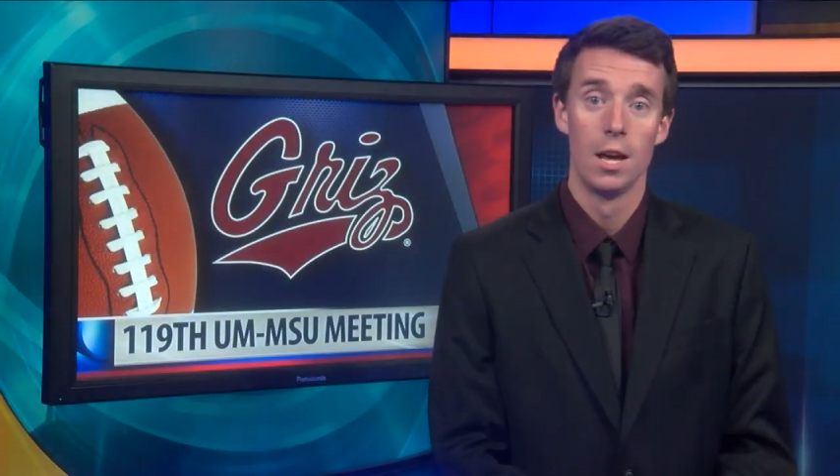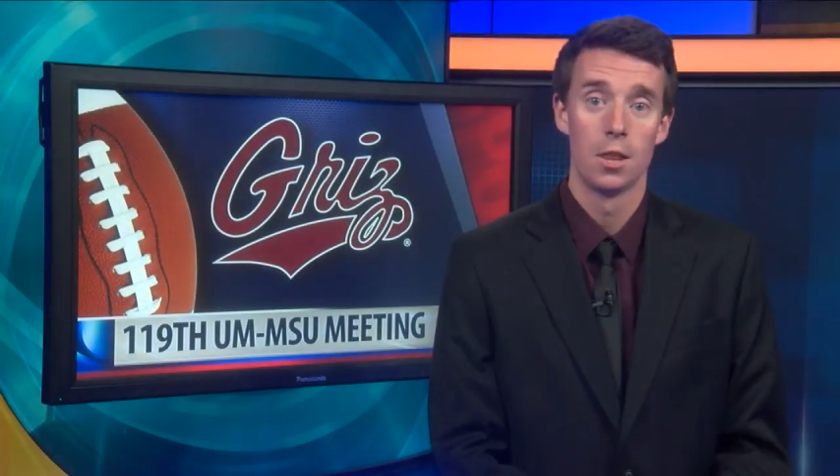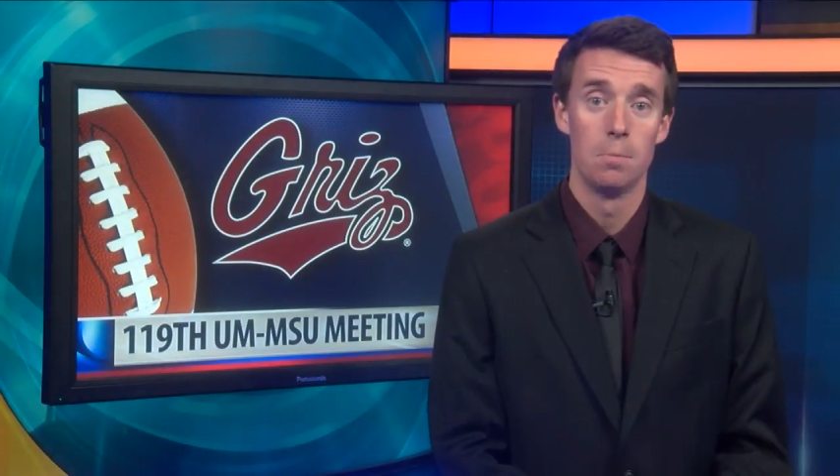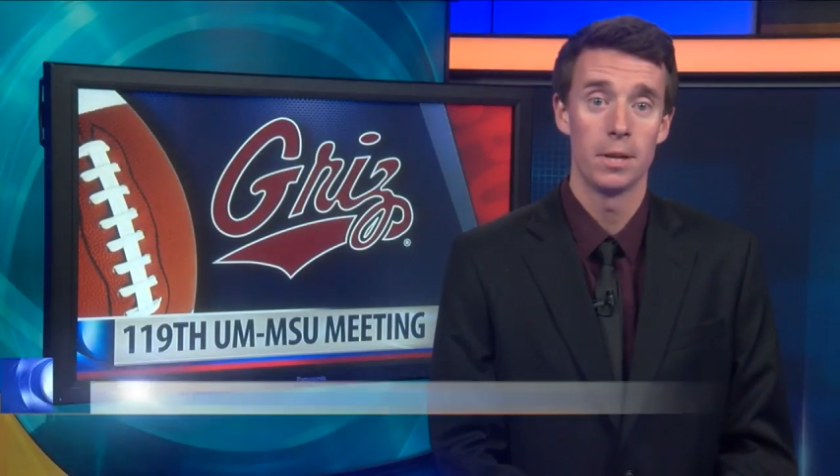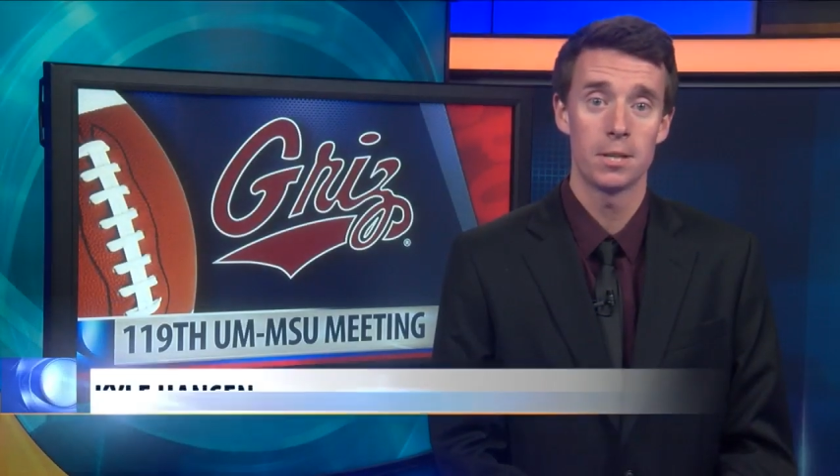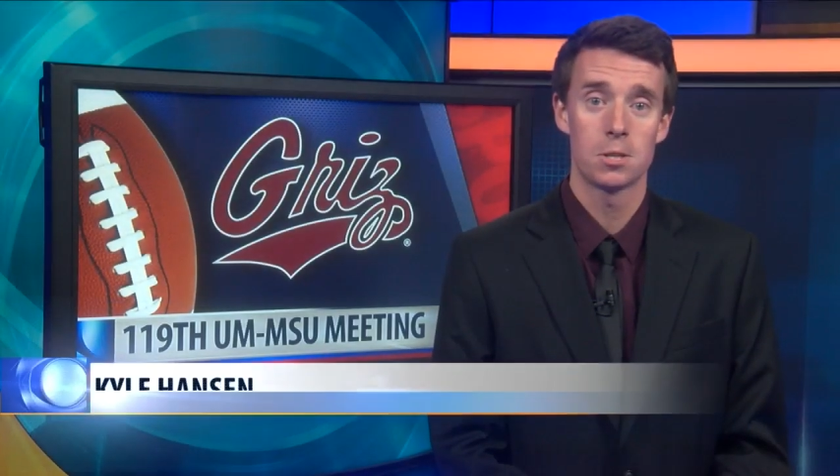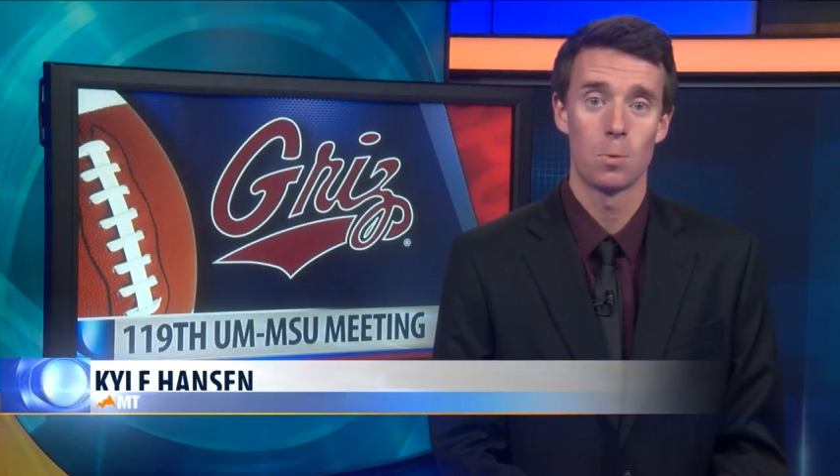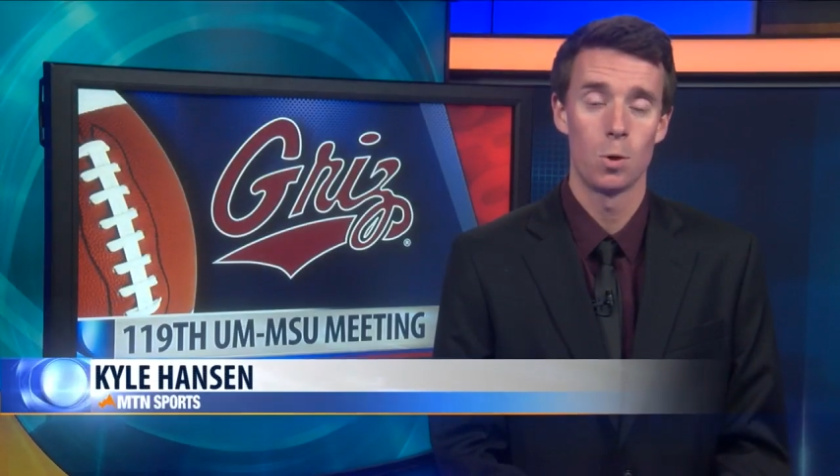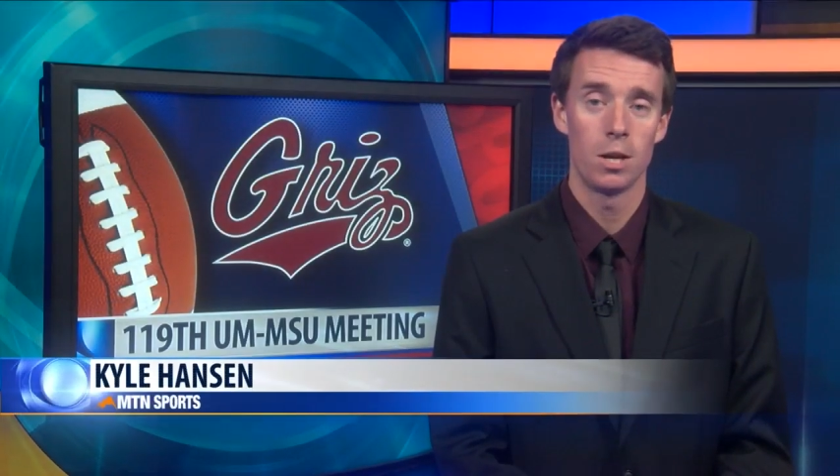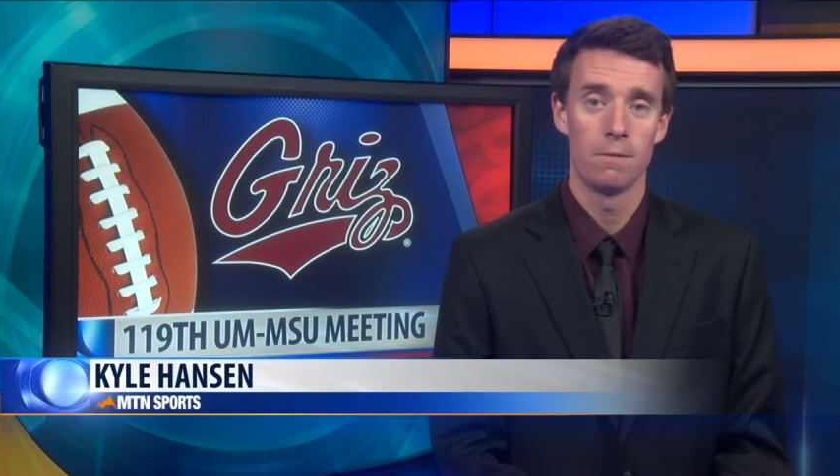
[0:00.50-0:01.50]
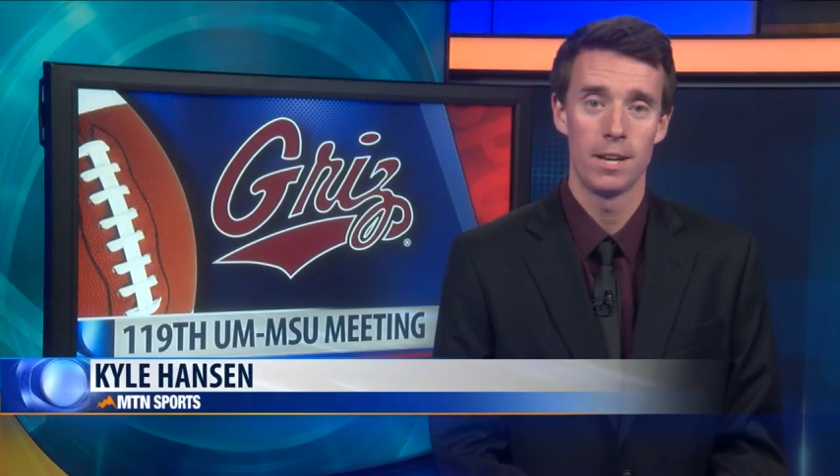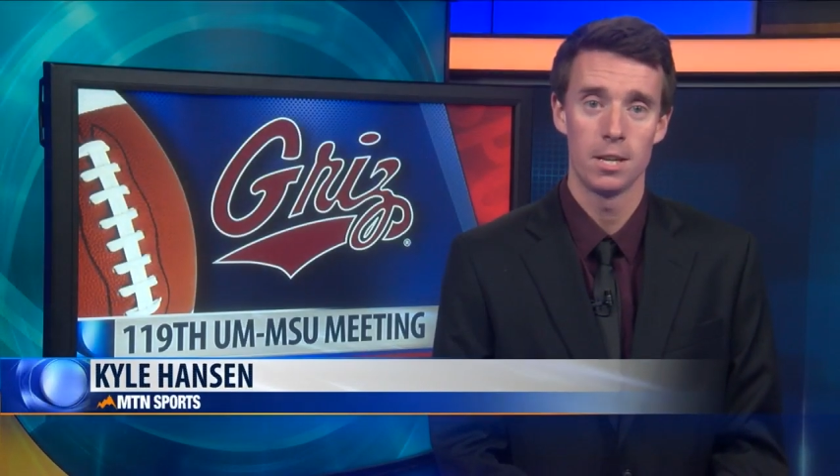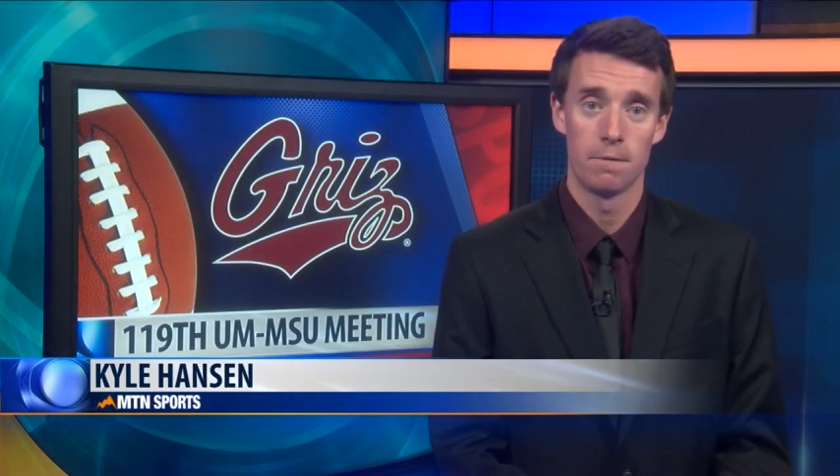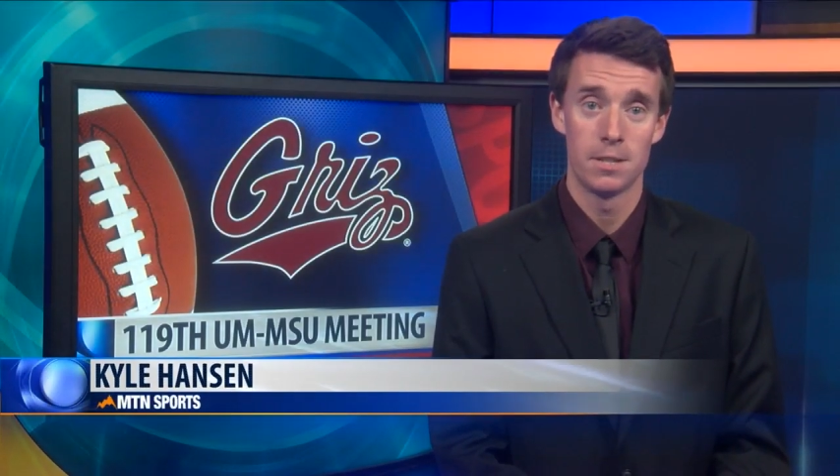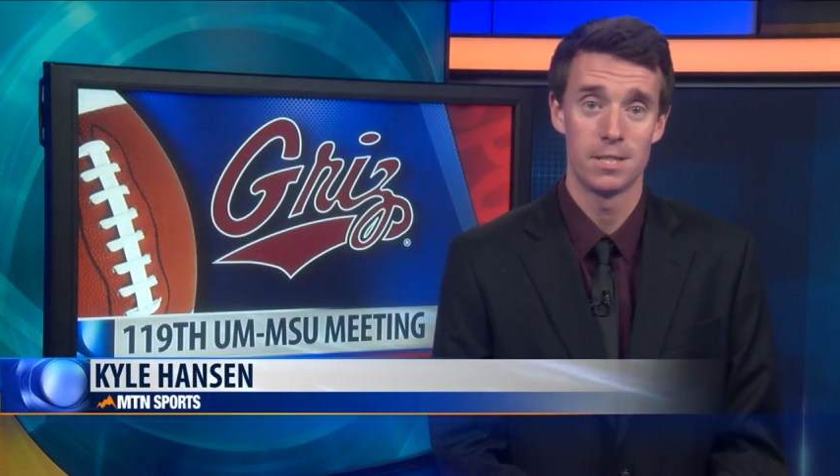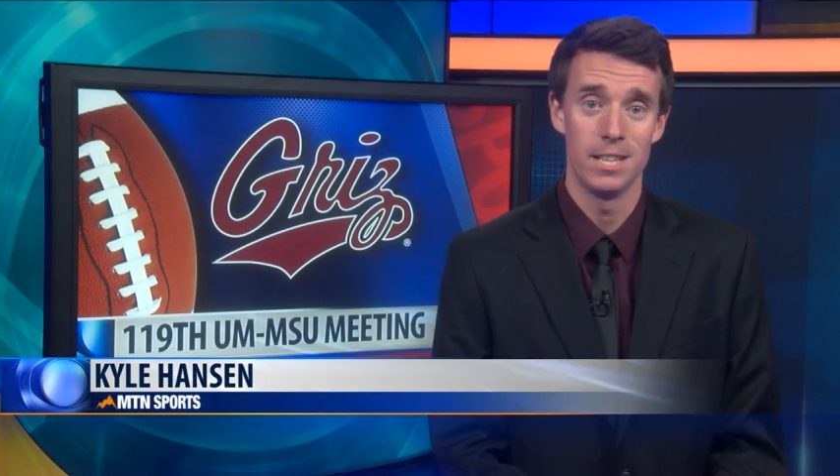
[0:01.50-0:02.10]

The biggest sporting event of the